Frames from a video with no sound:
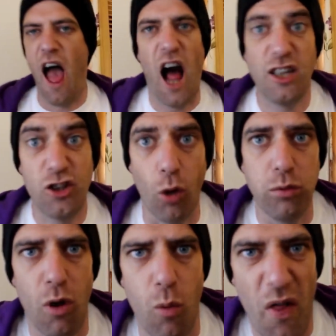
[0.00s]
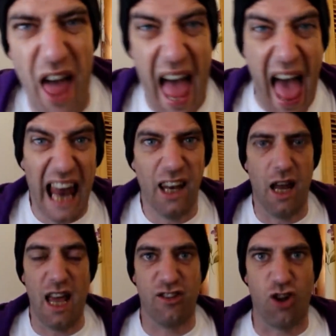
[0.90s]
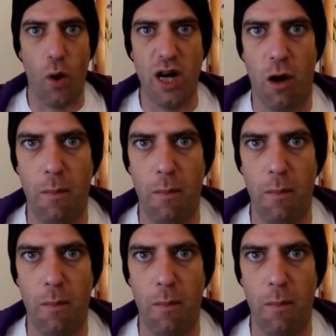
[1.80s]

I don't know what the hell is going on,